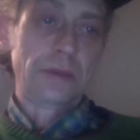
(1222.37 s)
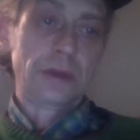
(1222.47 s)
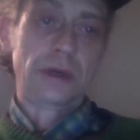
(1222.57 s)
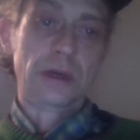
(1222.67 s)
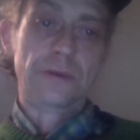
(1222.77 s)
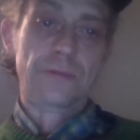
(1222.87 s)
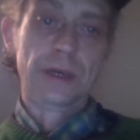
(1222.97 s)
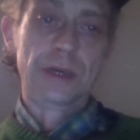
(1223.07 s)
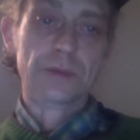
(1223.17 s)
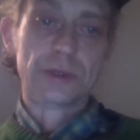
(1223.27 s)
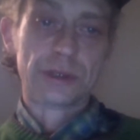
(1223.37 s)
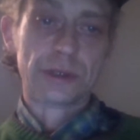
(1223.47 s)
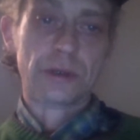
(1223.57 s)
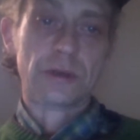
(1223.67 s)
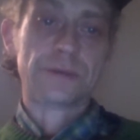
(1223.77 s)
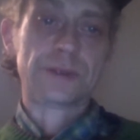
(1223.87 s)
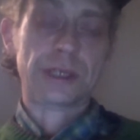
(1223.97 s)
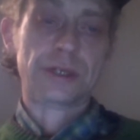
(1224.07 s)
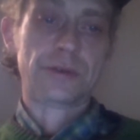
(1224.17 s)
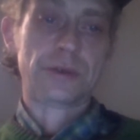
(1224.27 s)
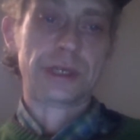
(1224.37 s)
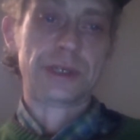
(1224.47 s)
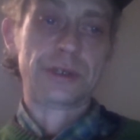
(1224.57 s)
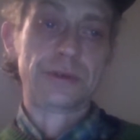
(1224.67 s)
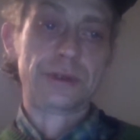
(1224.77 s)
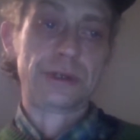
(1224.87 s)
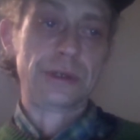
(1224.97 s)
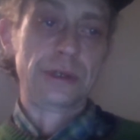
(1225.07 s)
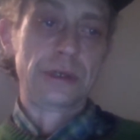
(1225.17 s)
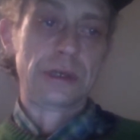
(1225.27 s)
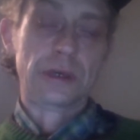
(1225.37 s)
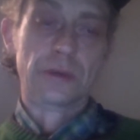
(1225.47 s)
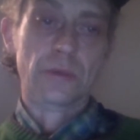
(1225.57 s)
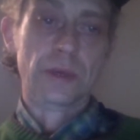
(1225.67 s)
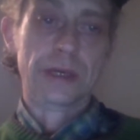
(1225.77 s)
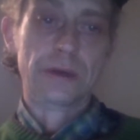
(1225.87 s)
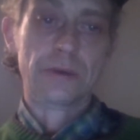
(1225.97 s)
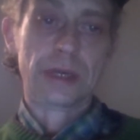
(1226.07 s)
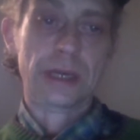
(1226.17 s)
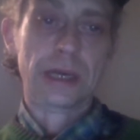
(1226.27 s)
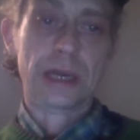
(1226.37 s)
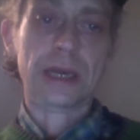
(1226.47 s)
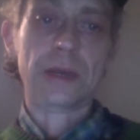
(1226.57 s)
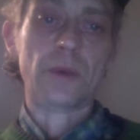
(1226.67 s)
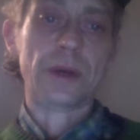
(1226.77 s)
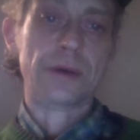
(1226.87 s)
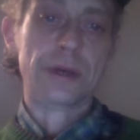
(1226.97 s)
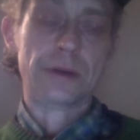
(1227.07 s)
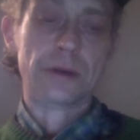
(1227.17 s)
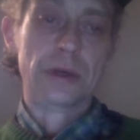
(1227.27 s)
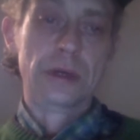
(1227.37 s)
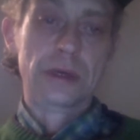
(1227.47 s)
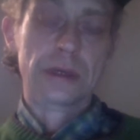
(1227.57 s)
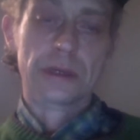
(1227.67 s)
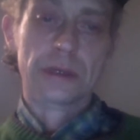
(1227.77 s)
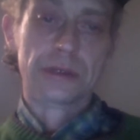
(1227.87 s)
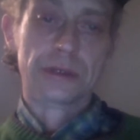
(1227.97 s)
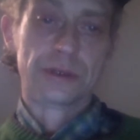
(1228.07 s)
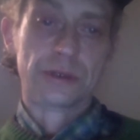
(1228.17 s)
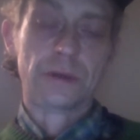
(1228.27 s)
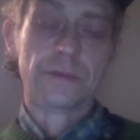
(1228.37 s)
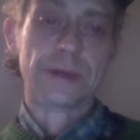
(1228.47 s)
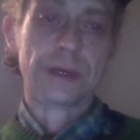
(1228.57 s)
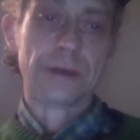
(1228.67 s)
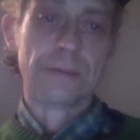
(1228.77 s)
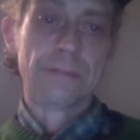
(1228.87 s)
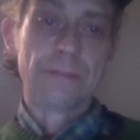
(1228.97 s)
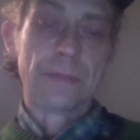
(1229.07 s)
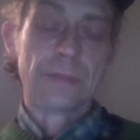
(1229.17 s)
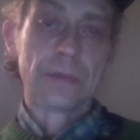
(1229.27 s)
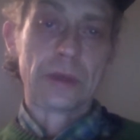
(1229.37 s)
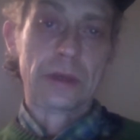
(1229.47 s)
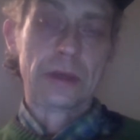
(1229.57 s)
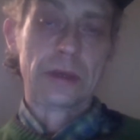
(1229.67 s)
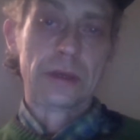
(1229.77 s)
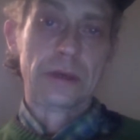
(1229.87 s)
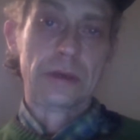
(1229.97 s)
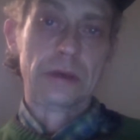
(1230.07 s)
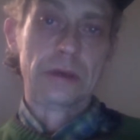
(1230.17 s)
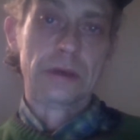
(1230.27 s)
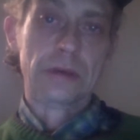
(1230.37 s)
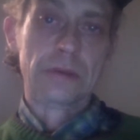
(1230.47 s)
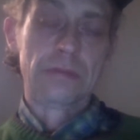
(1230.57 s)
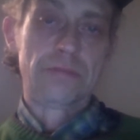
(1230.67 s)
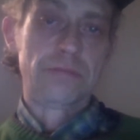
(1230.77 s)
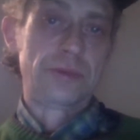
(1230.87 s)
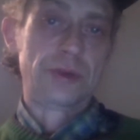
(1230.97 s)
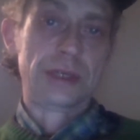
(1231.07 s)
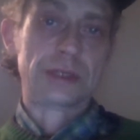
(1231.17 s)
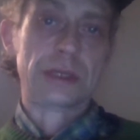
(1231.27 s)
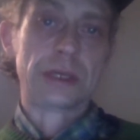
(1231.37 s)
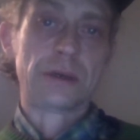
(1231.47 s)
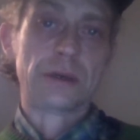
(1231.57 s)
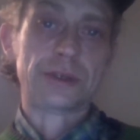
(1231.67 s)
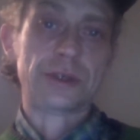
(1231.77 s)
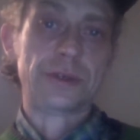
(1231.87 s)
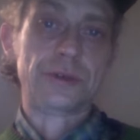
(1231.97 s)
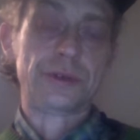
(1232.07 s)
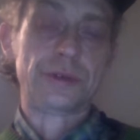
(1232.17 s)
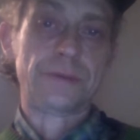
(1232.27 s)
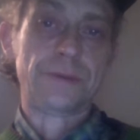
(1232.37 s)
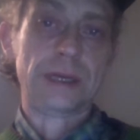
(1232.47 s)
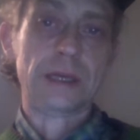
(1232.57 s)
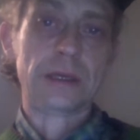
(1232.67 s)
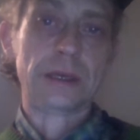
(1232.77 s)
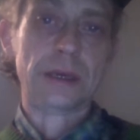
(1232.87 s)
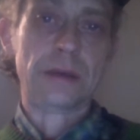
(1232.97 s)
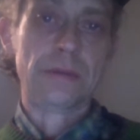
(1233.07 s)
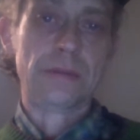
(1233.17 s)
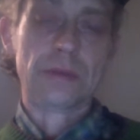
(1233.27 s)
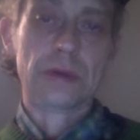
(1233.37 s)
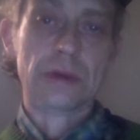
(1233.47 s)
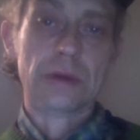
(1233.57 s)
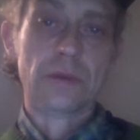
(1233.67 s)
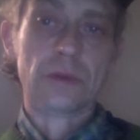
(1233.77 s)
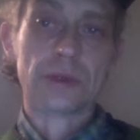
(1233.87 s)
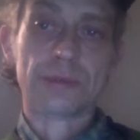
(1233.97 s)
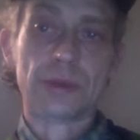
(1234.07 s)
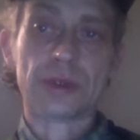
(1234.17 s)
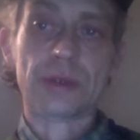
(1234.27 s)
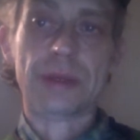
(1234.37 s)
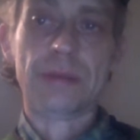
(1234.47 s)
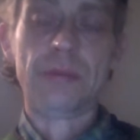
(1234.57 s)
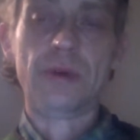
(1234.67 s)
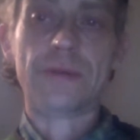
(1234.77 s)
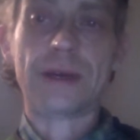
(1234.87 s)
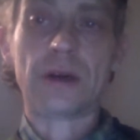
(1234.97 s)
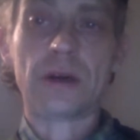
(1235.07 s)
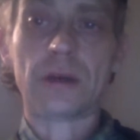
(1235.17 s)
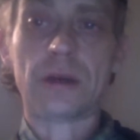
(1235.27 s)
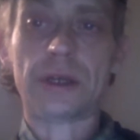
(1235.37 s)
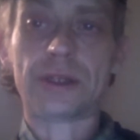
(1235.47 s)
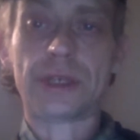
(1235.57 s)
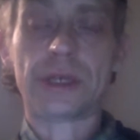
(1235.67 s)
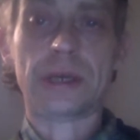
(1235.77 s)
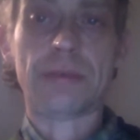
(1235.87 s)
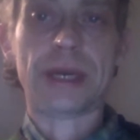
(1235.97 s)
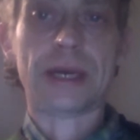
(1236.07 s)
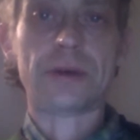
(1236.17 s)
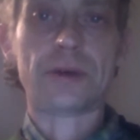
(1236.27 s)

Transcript: If we don't solve central issues, we don't get anywhere near solving uh, things like constitutional fidelity. We're supposed to be moving our logic in a pattern